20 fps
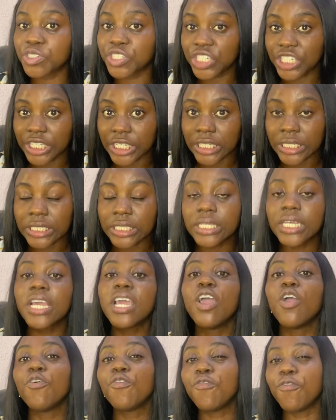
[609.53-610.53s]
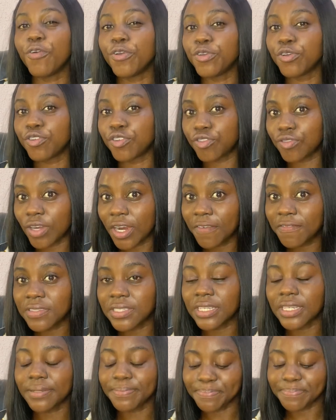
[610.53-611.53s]
sheet for your
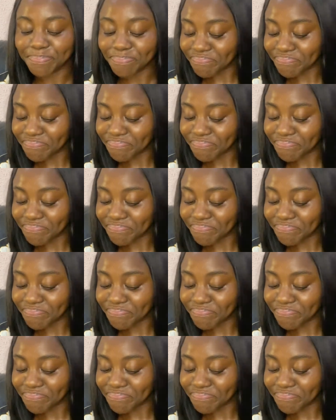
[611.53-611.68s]
drafting.